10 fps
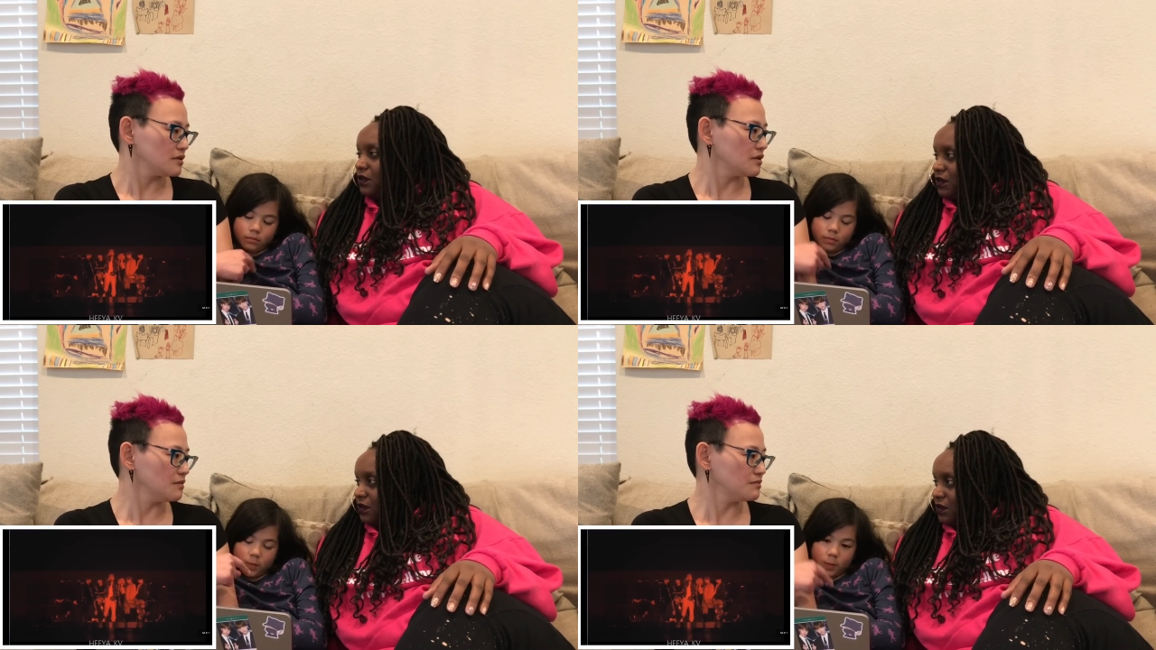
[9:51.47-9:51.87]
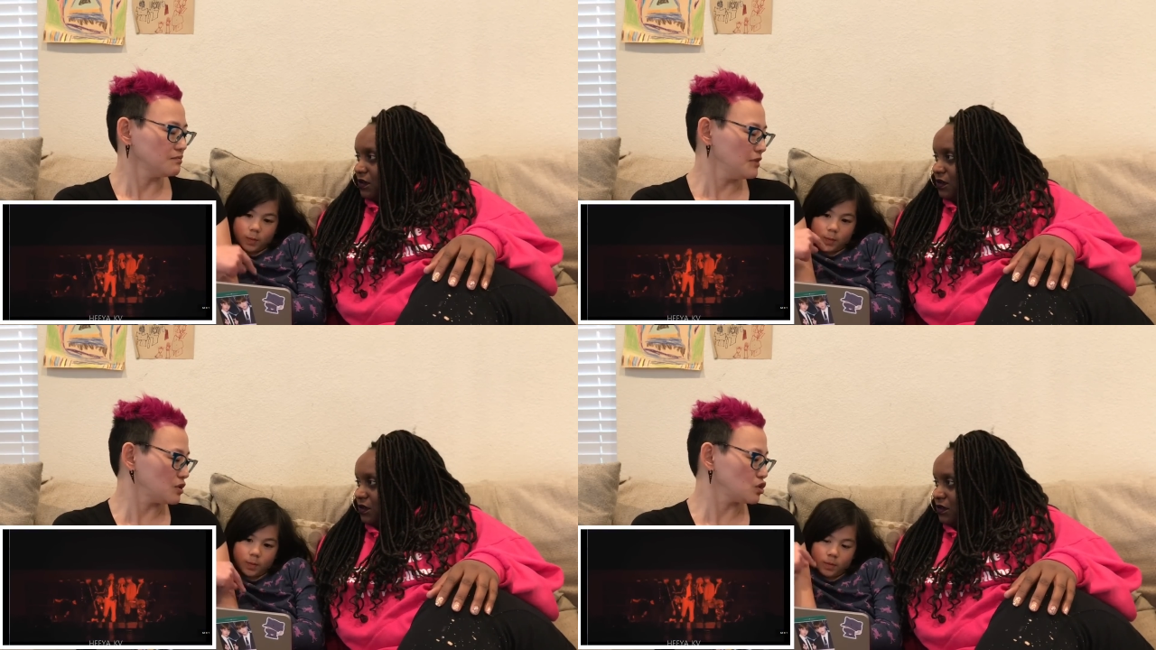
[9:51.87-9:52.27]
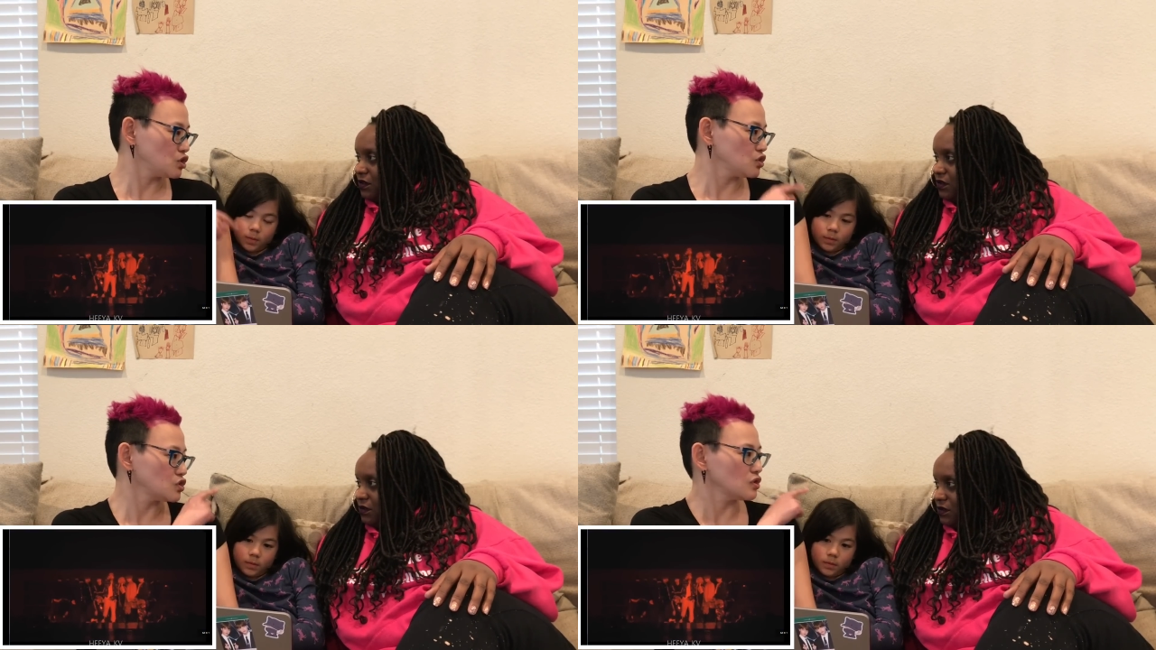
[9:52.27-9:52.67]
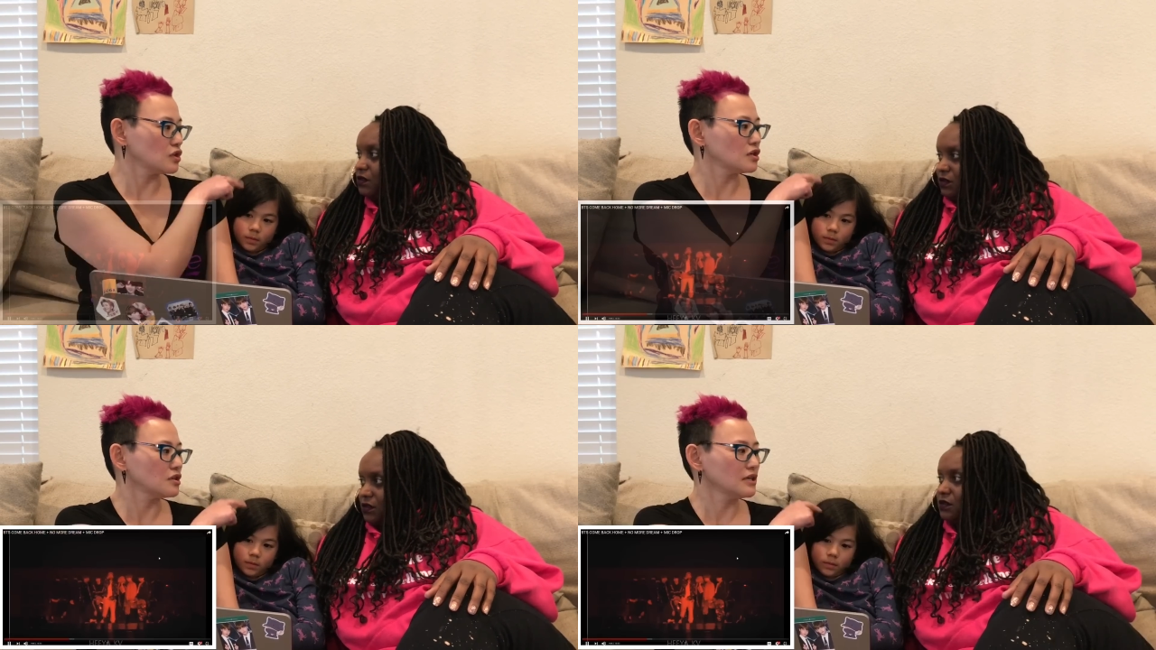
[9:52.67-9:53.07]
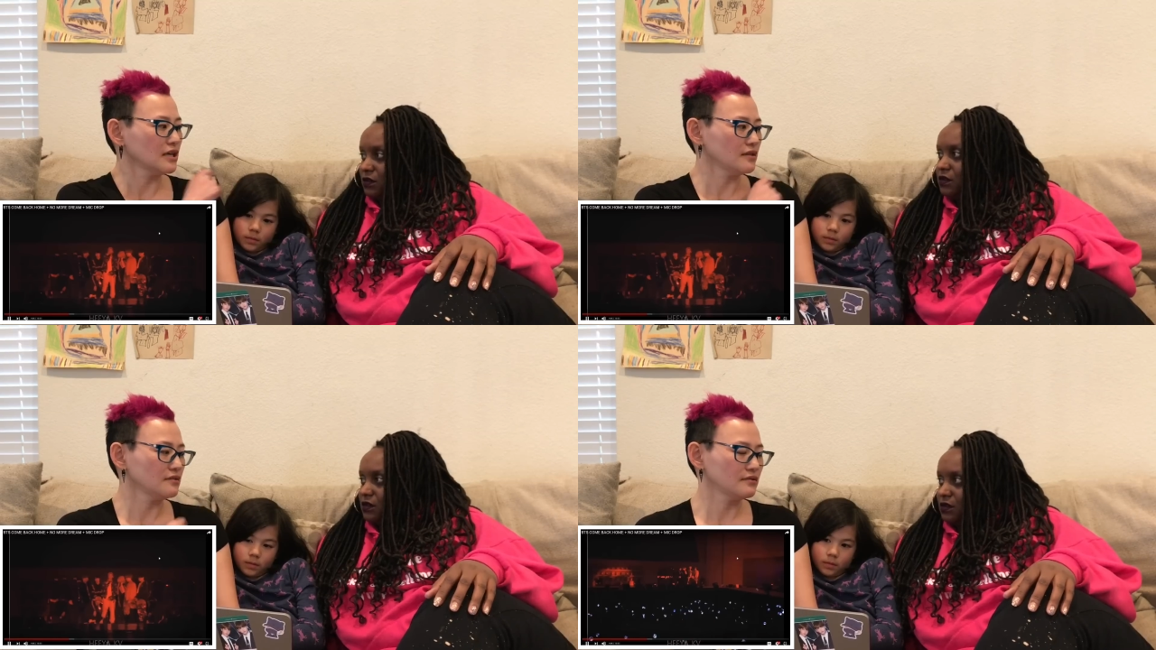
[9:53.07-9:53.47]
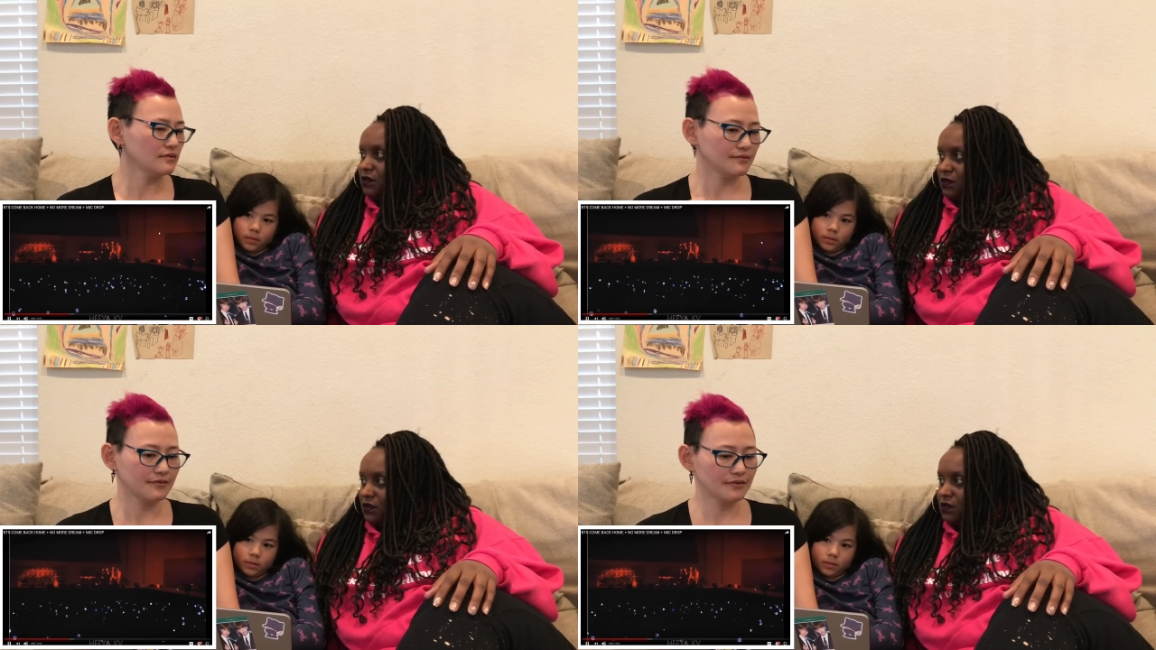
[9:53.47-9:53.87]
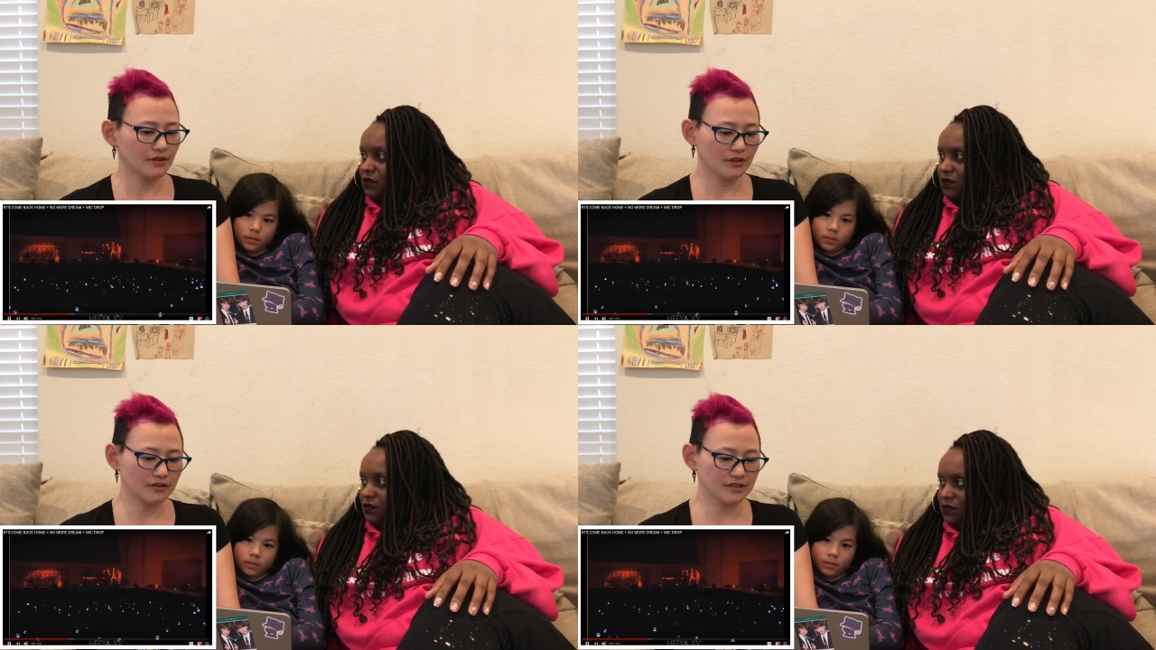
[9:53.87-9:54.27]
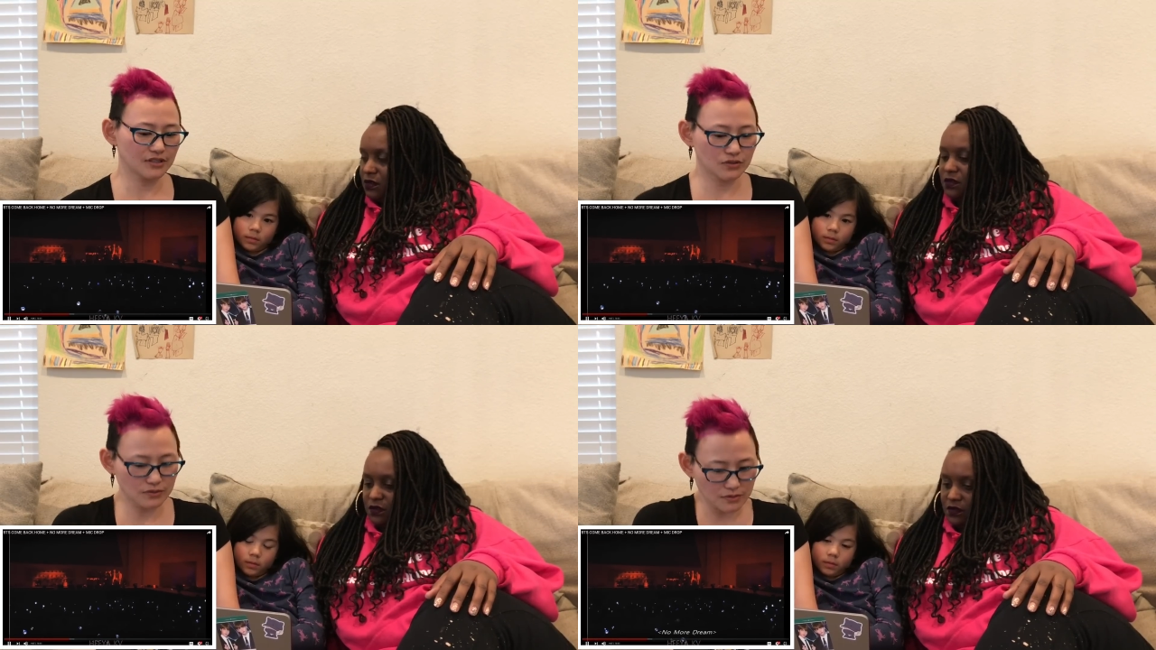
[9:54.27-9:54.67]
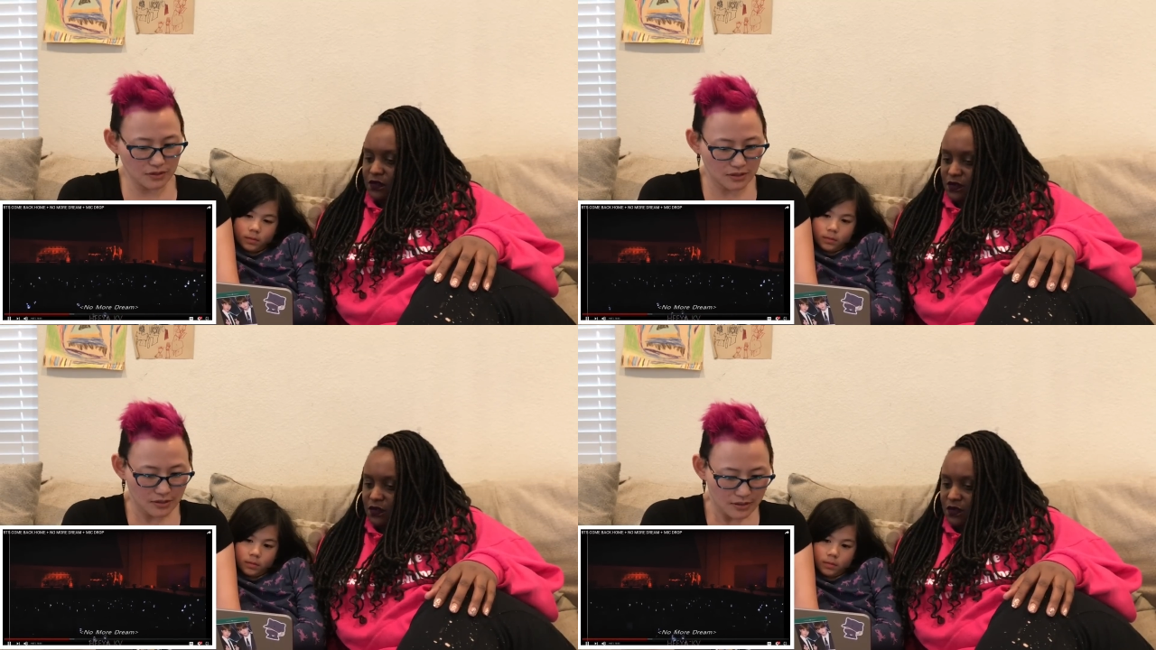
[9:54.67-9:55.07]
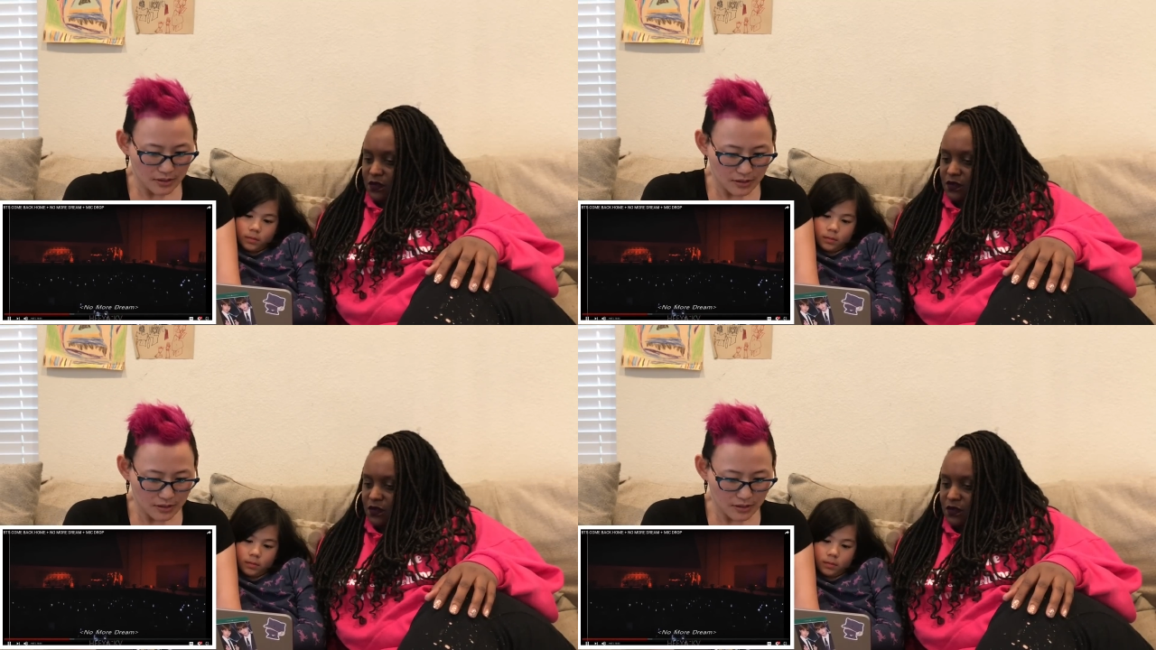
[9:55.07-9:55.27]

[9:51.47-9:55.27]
Speaker 1: the middle two, so her and the six-year-old. Uh huh.